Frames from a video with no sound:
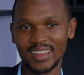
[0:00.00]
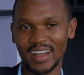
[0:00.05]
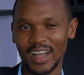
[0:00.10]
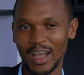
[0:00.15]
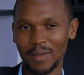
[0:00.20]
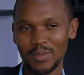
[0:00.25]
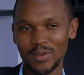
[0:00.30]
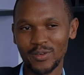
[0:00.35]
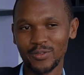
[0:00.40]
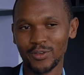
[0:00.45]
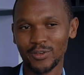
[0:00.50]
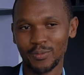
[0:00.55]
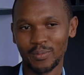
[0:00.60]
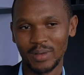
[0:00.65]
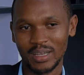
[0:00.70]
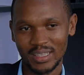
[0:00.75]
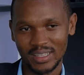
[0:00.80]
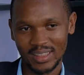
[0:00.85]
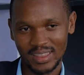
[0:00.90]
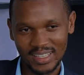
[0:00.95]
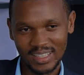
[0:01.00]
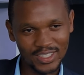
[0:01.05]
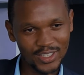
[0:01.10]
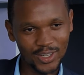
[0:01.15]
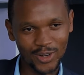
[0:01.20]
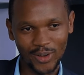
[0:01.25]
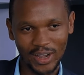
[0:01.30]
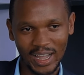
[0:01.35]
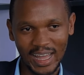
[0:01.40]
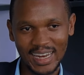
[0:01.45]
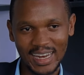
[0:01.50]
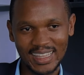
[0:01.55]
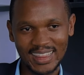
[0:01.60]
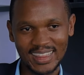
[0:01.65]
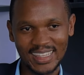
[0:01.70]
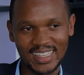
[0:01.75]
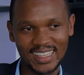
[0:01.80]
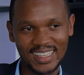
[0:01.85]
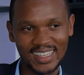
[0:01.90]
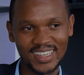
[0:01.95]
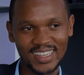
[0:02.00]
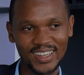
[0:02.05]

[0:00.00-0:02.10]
coming from a, this locality